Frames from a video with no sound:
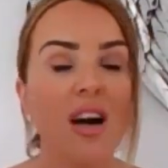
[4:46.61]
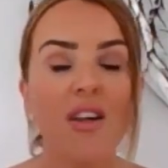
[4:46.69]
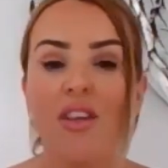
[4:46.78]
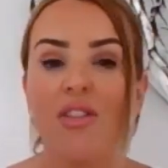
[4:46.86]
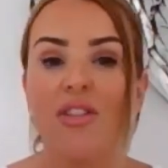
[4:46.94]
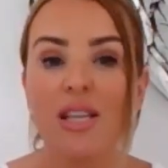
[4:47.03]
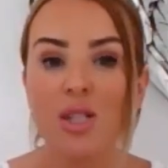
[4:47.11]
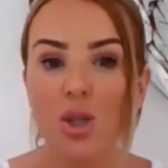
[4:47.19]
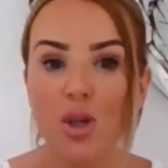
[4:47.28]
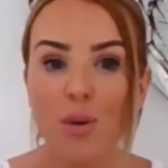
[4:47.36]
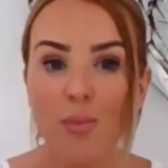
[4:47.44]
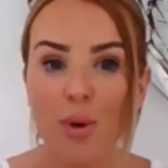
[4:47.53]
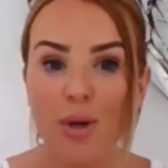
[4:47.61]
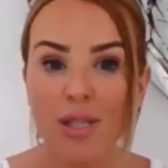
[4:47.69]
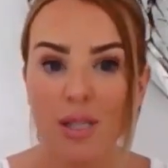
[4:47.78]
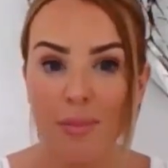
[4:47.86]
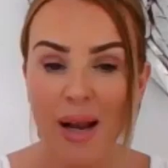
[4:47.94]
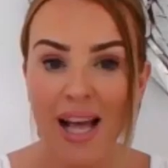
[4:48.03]
Are there things that you can put
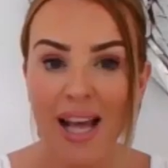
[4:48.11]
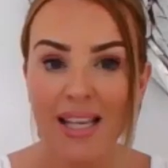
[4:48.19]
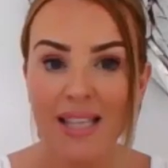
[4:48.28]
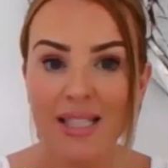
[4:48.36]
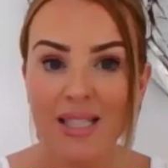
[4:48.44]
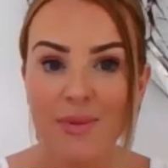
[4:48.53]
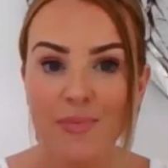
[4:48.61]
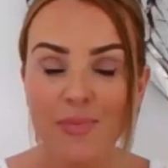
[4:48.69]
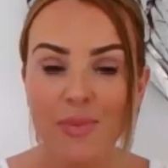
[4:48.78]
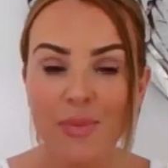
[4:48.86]
into place?